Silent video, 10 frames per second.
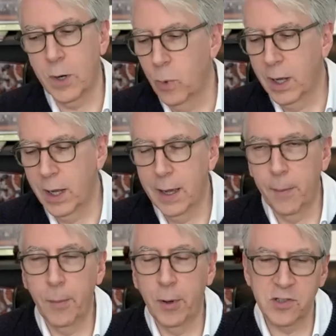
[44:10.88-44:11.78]
Well,
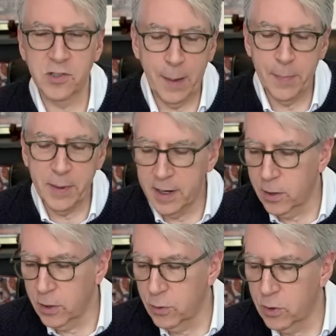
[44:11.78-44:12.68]
I'm also happy to
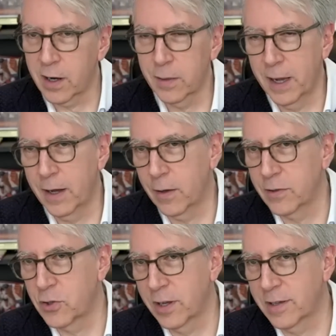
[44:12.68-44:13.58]
hear you talk about
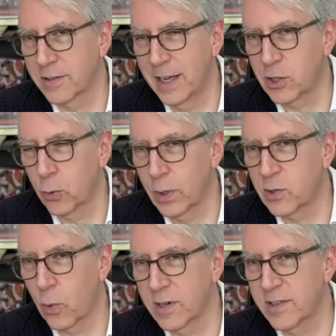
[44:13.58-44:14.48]
Australia's natural
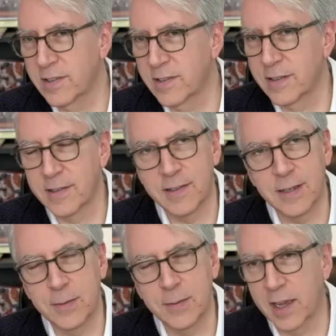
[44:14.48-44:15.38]
resources, since it
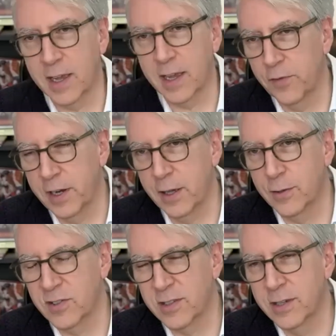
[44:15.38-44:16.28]
seems like all the
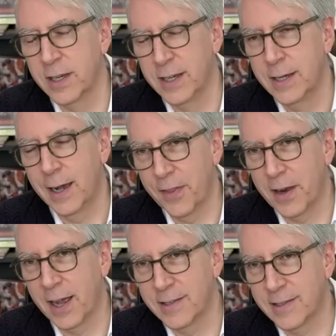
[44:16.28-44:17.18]
videos uh,
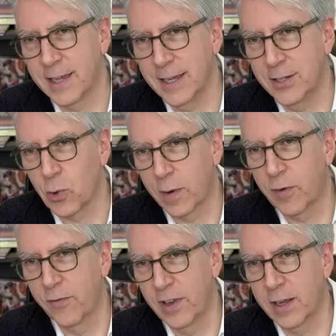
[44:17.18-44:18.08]
that I see, short
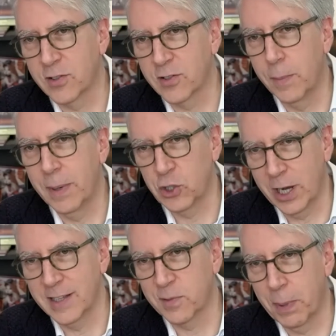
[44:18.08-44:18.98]
form videos, are about
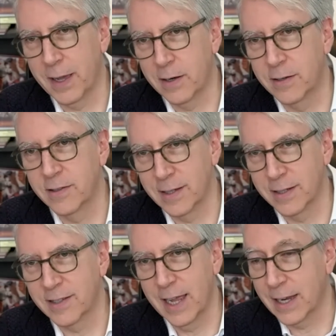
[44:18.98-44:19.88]
giant spiders and
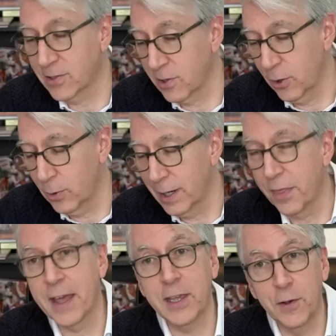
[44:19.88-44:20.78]
snakes. So, oh, uh,
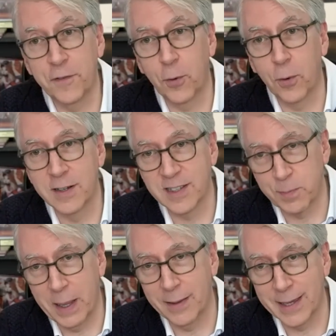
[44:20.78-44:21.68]
thank you for
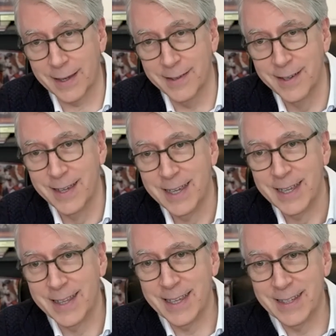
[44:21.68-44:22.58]
dispelling
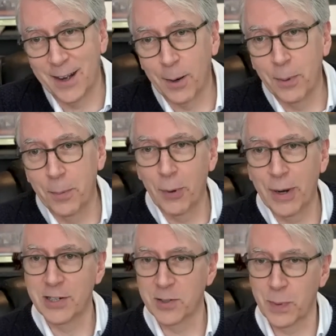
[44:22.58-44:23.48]
the terrible
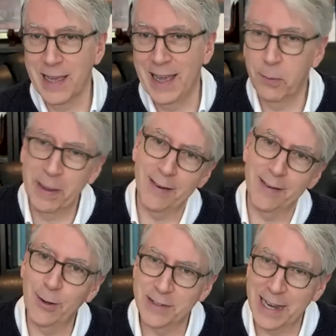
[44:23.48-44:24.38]
prejudice we have about
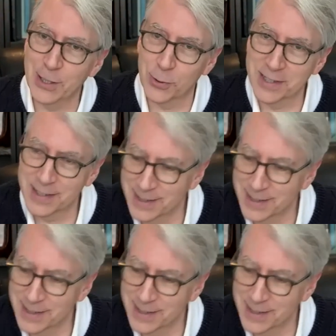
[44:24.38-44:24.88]
how dangerous it